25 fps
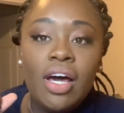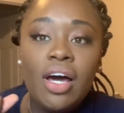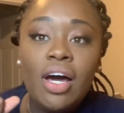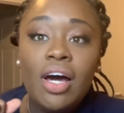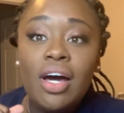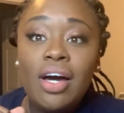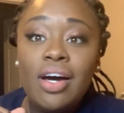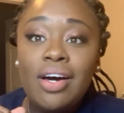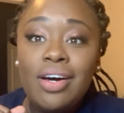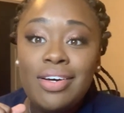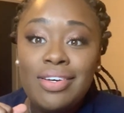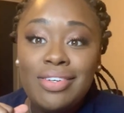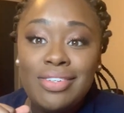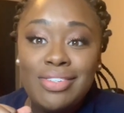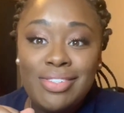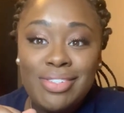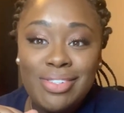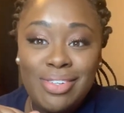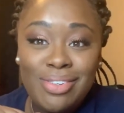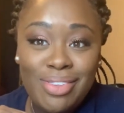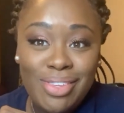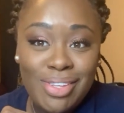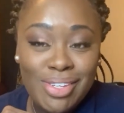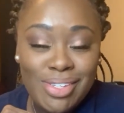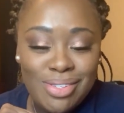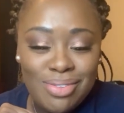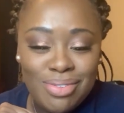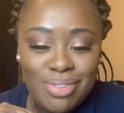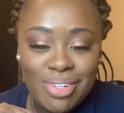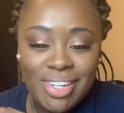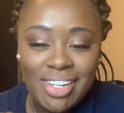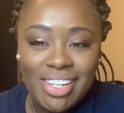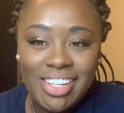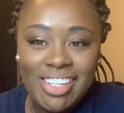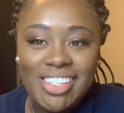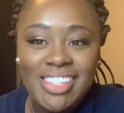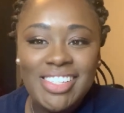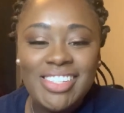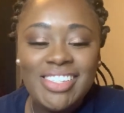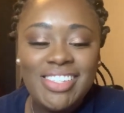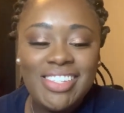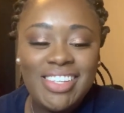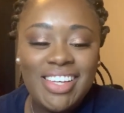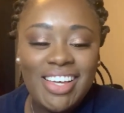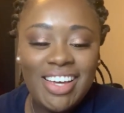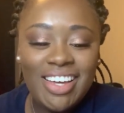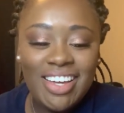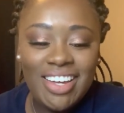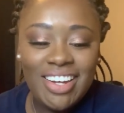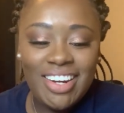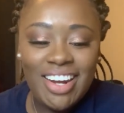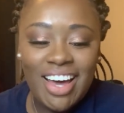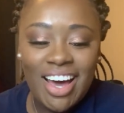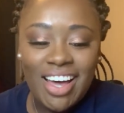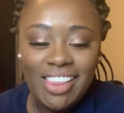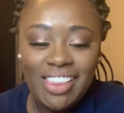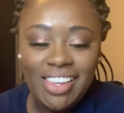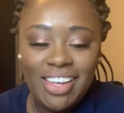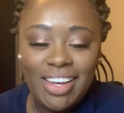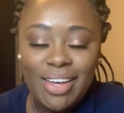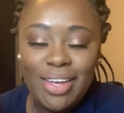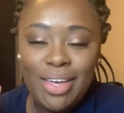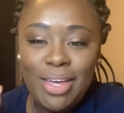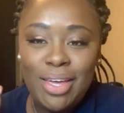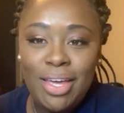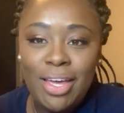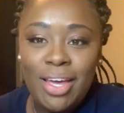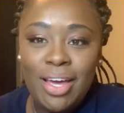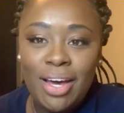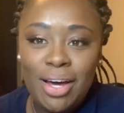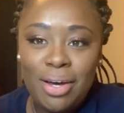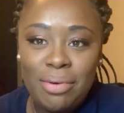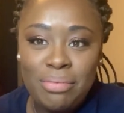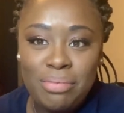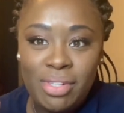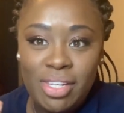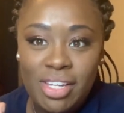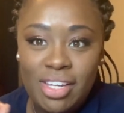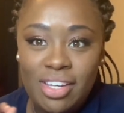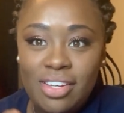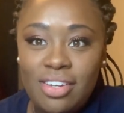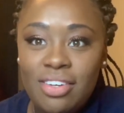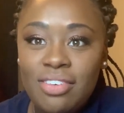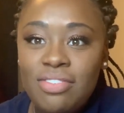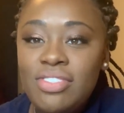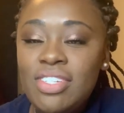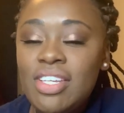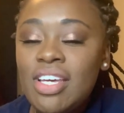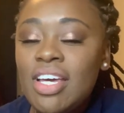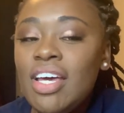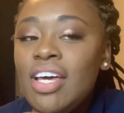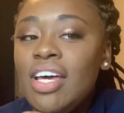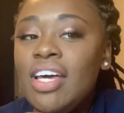Uh, so this one is Not Lucky, I'm Loved.